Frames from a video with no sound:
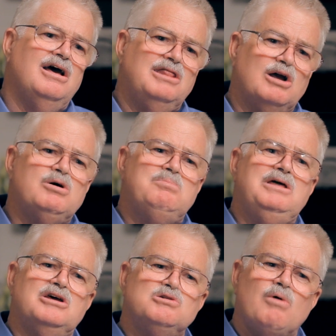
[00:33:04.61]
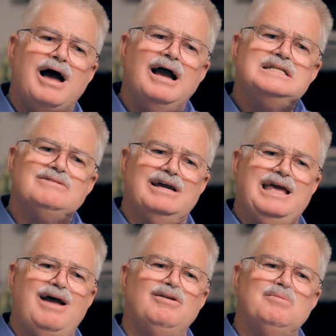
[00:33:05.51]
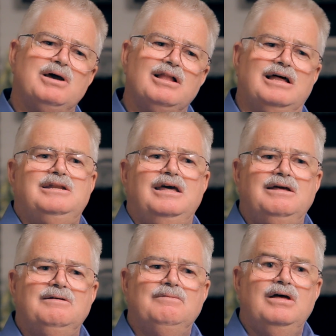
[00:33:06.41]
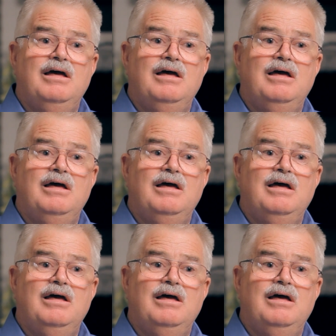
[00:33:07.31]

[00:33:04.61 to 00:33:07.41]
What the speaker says: There would be this rise of accountability,